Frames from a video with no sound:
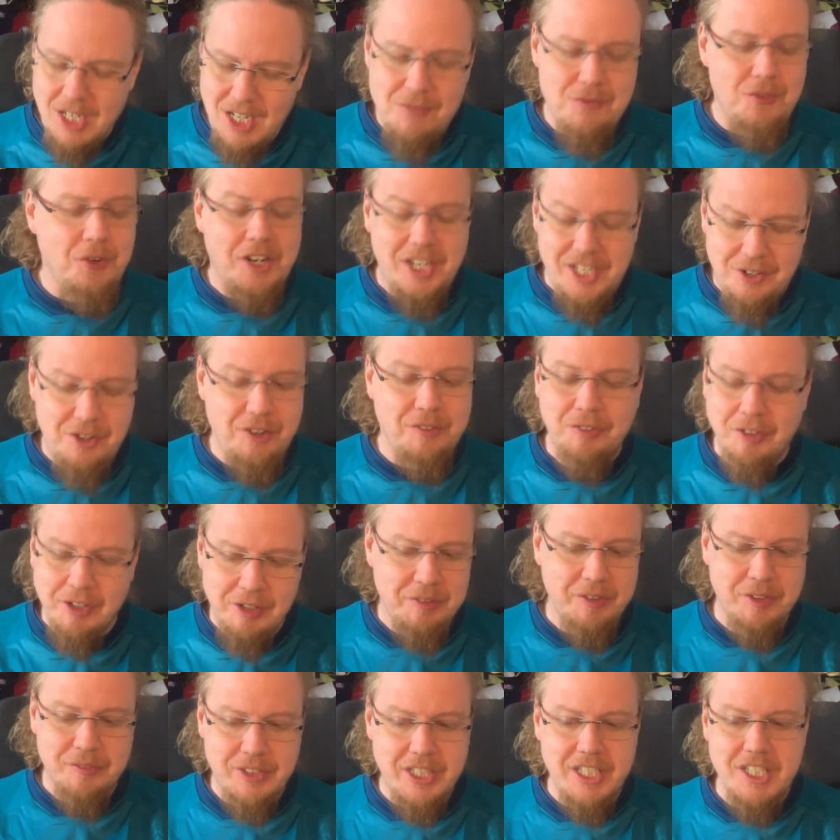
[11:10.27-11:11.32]
worried,
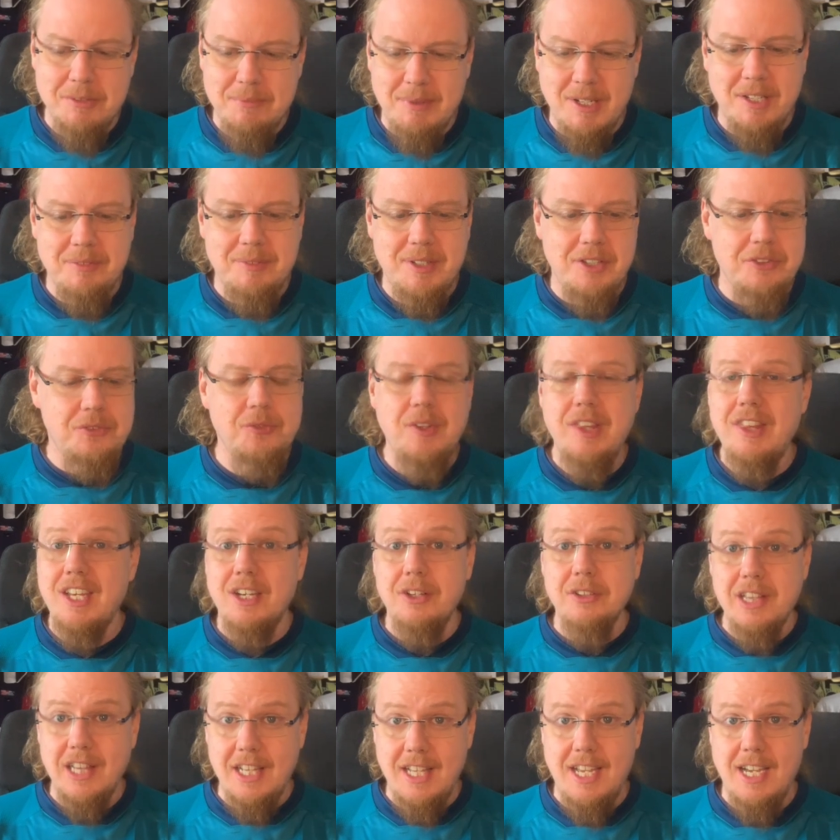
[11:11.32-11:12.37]
worried about it because
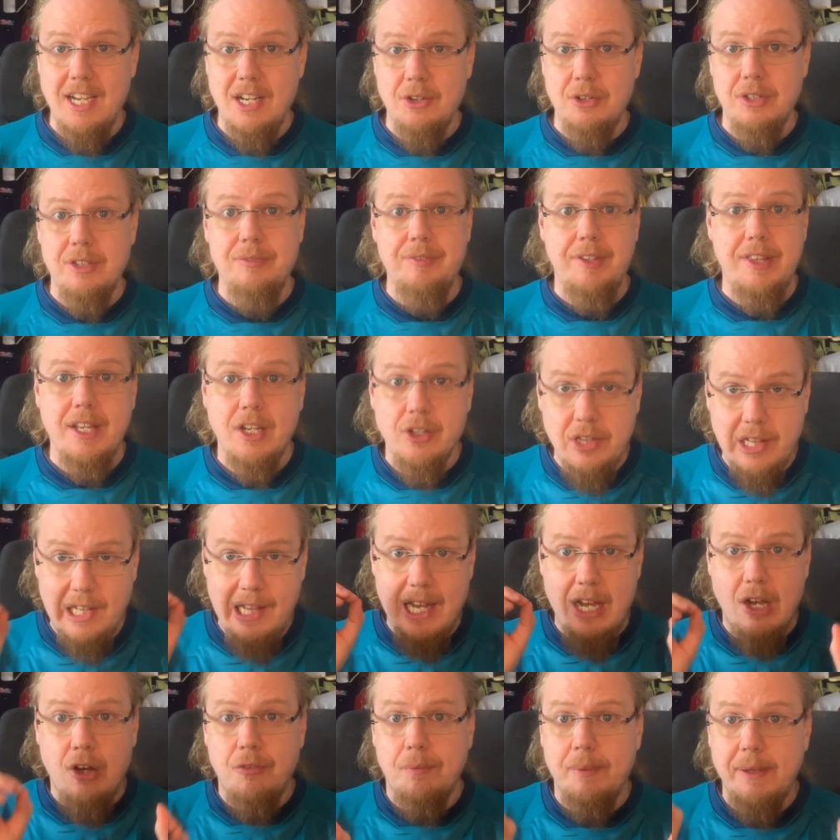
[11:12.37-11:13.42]
without Leao and without
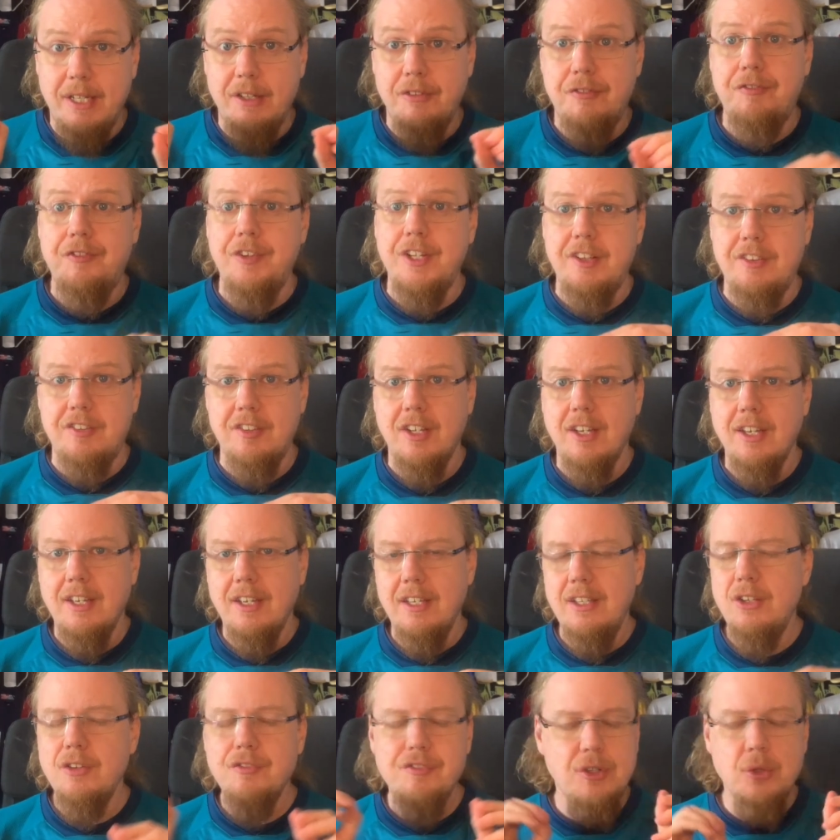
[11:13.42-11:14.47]
Leao being fit,
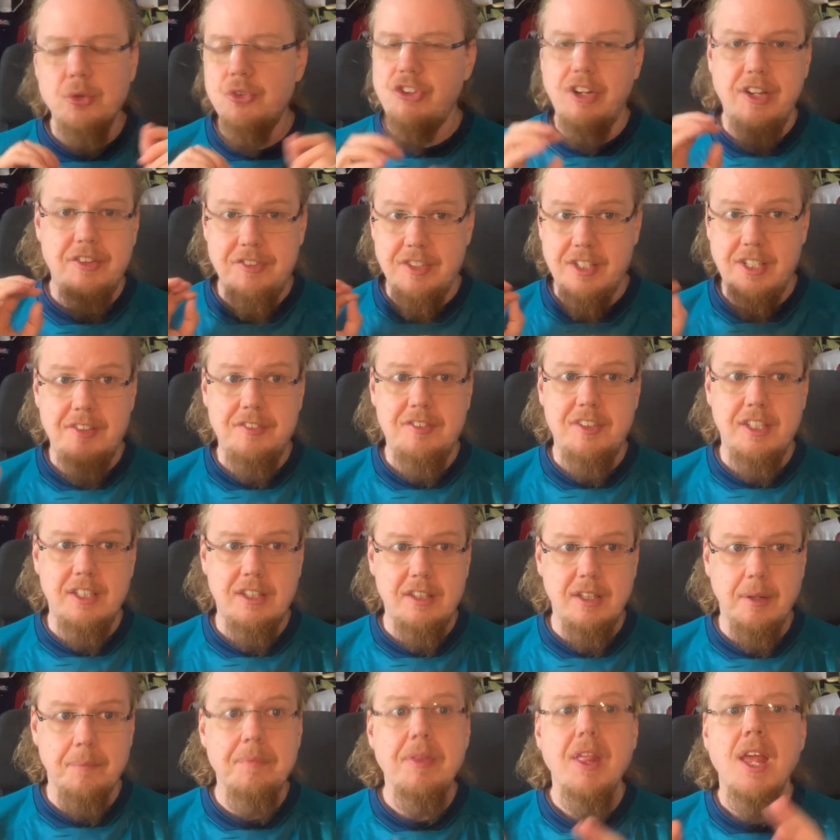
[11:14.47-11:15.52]
you have no chance against
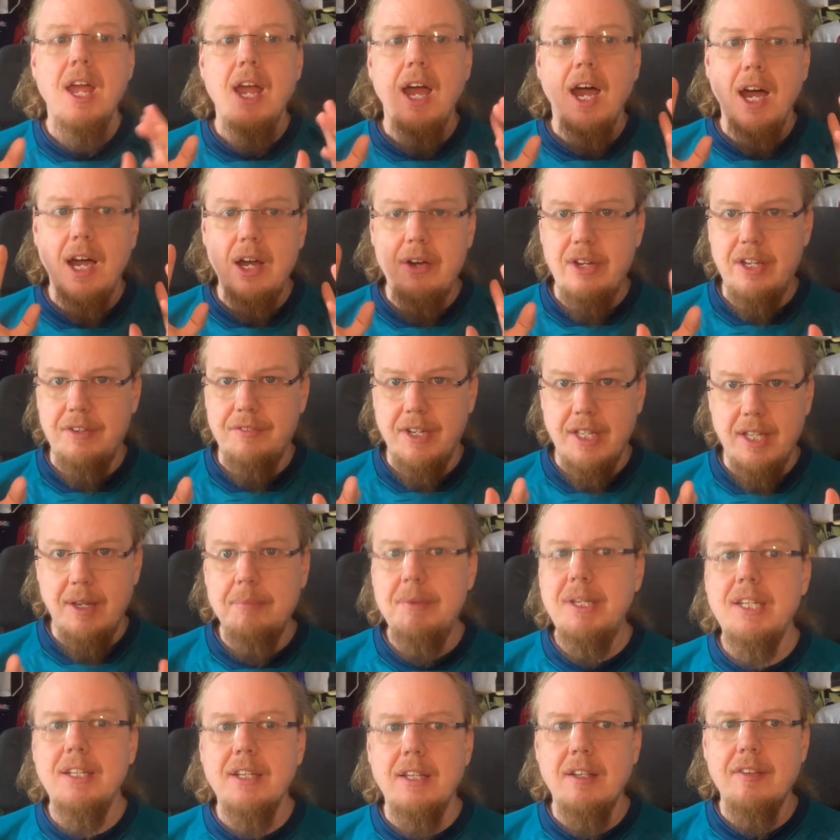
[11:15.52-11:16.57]
Inter. However, I
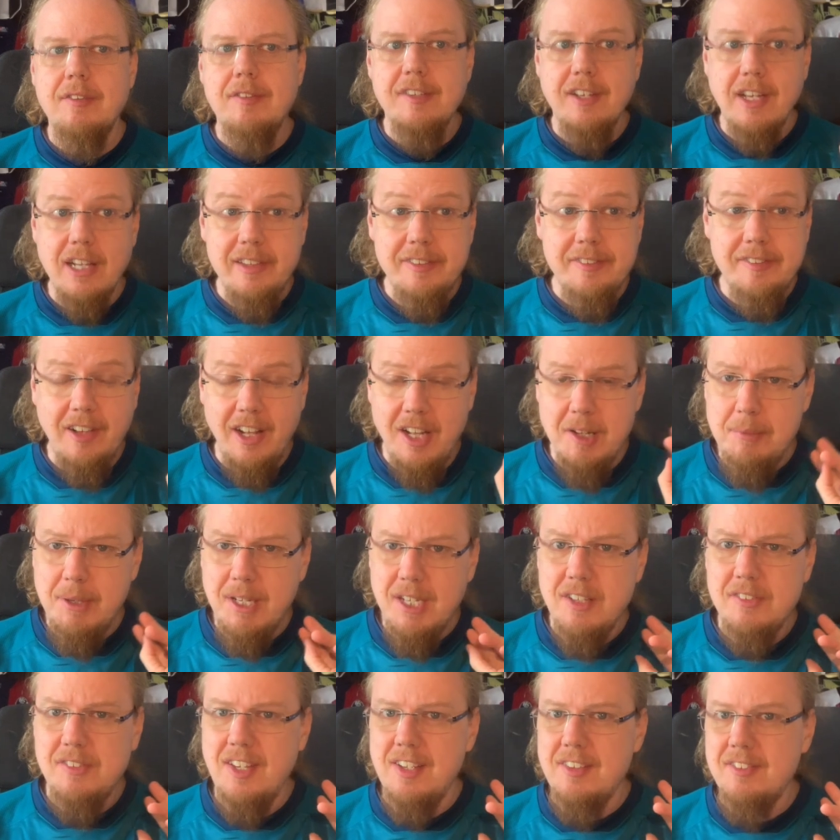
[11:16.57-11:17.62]
mean, Sal
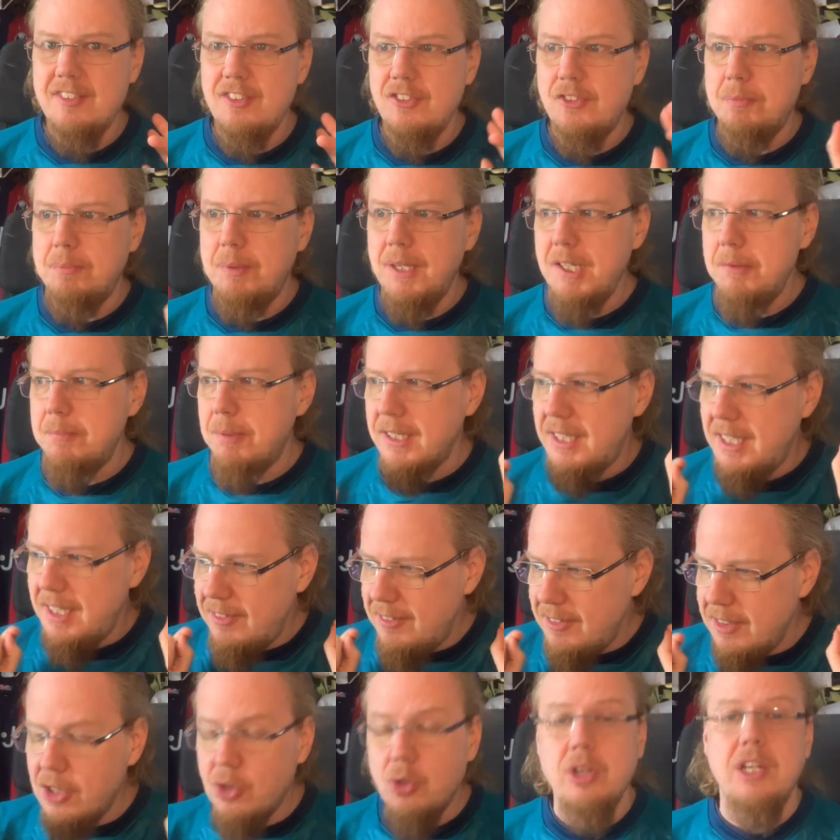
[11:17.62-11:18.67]
Saelemaekers has the speed, but
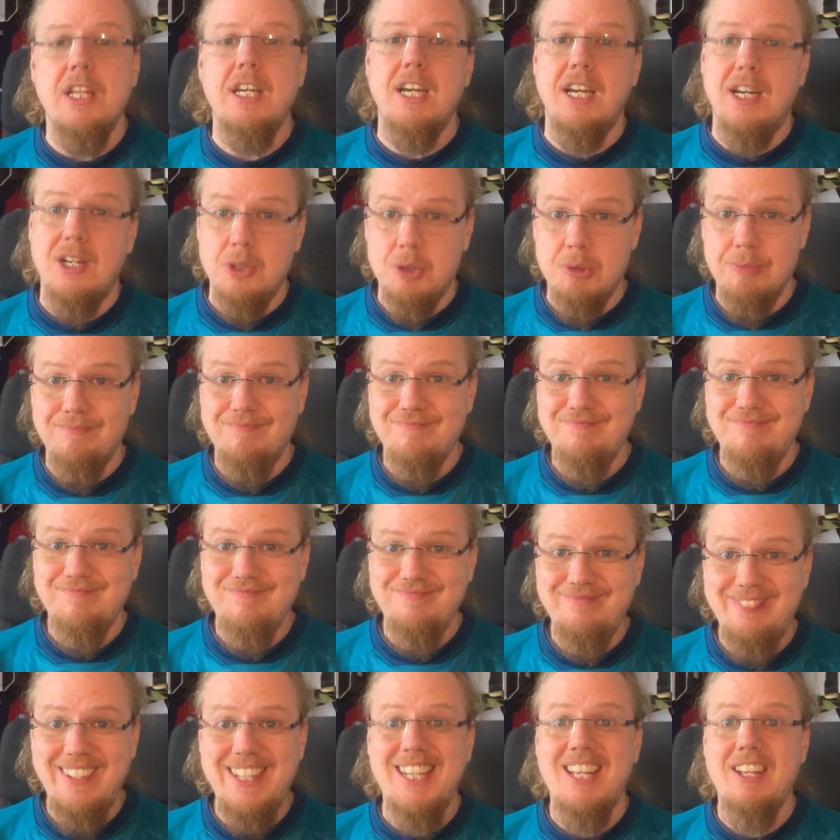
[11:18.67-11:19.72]
he's no Leao
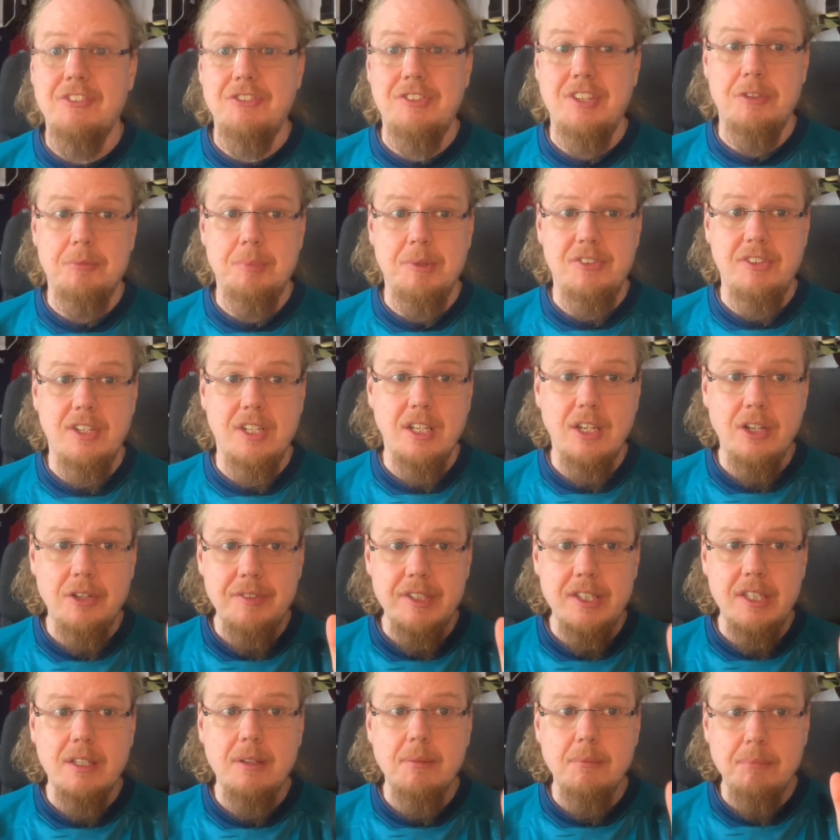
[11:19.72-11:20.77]
that Hest has been said.
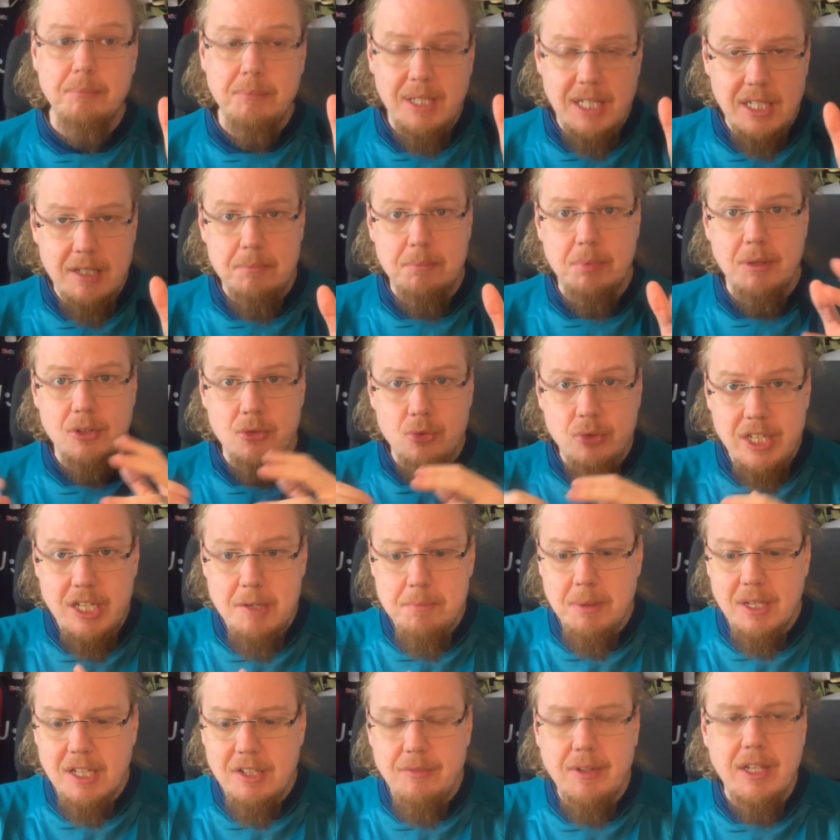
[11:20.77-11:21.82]
However, the Milan
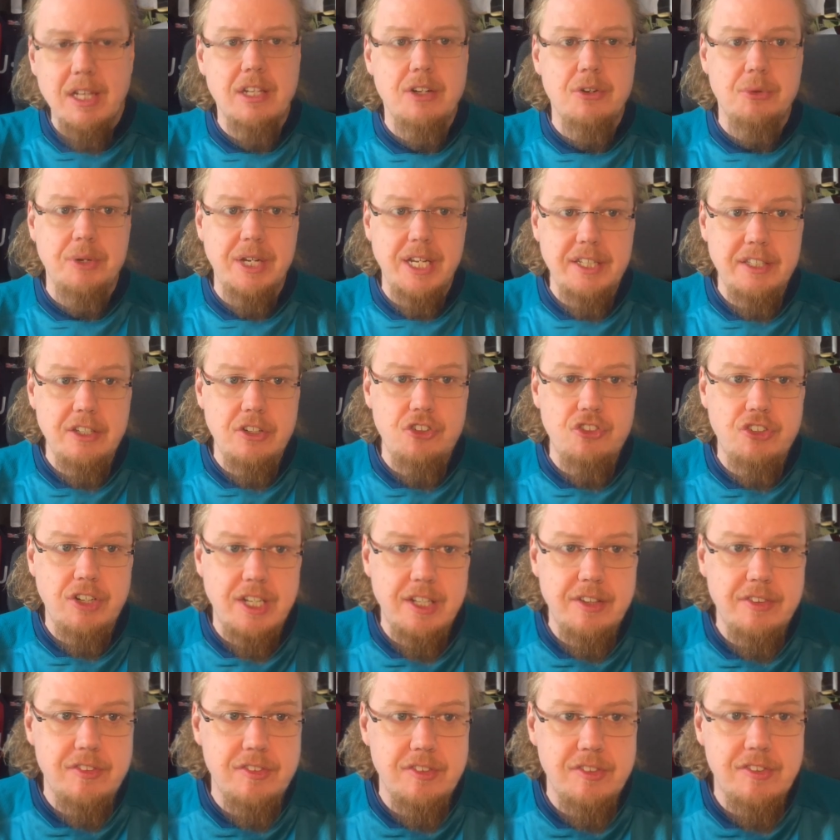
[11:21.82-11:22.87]
really played well, created
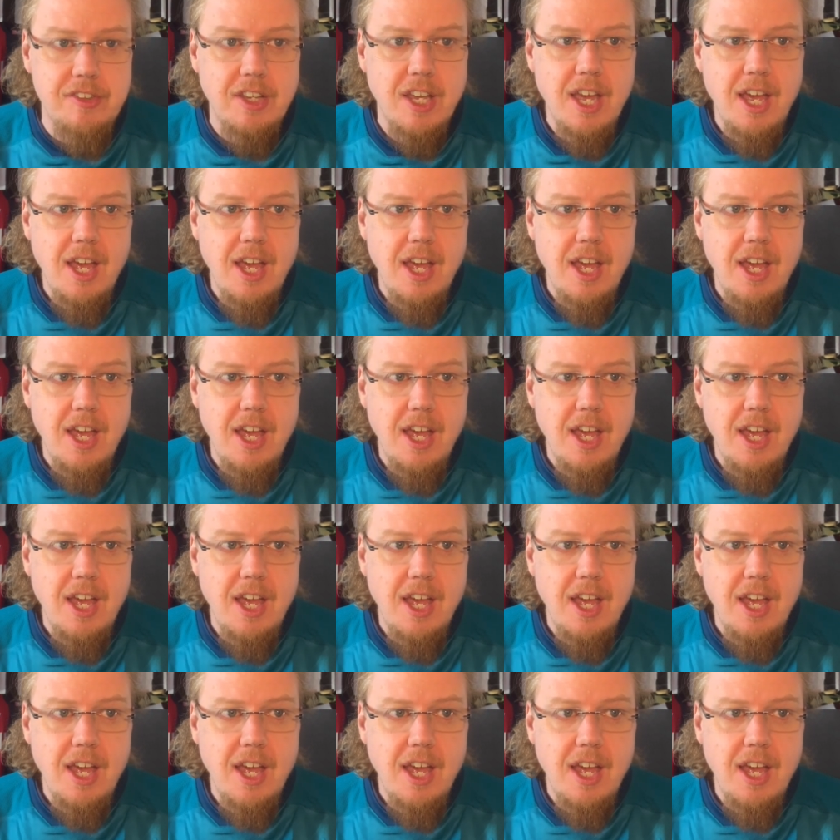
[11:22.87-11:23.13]
chances,